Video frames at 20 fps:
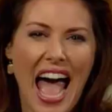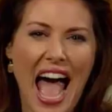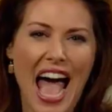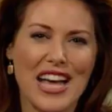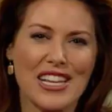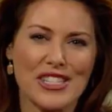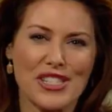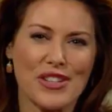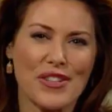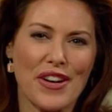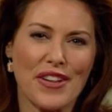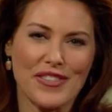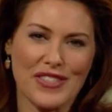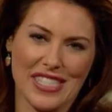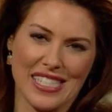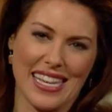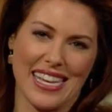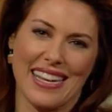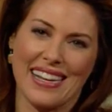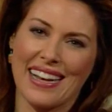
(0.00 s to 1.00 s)
As you have
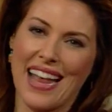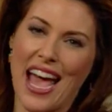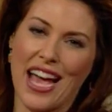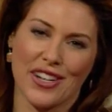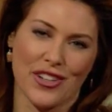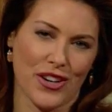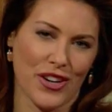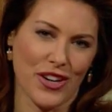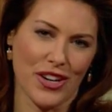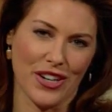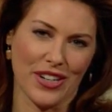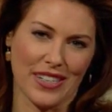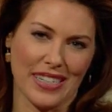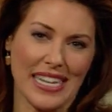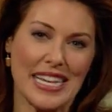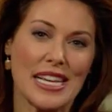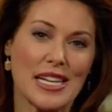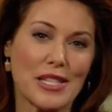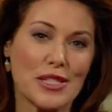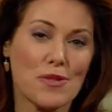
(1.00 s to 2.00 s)
seen and heard,
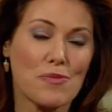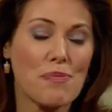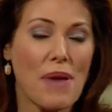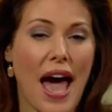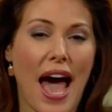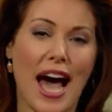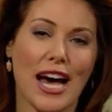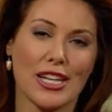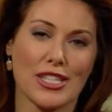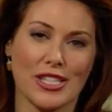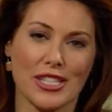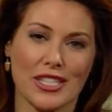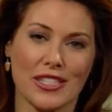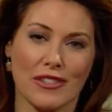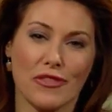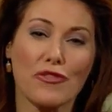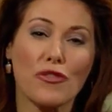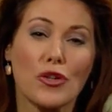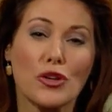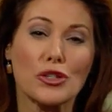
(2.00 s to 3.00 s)
his passion
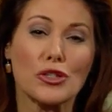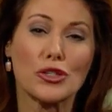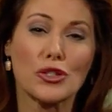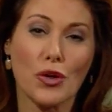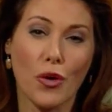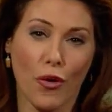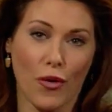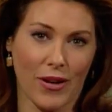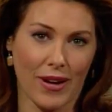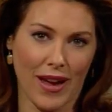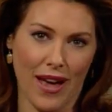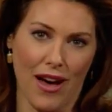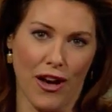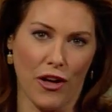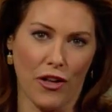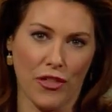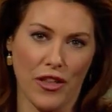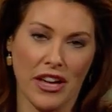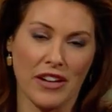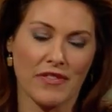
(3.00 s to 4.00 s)
for your
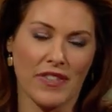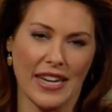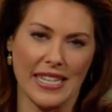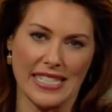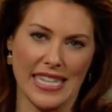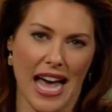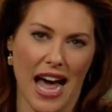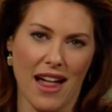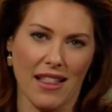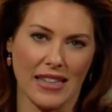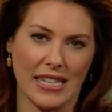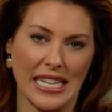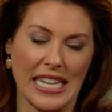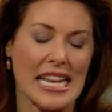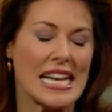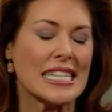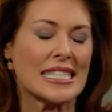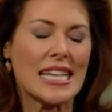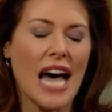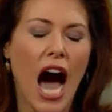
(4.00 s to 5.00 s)
health and vitality
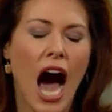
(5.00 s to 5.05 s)
is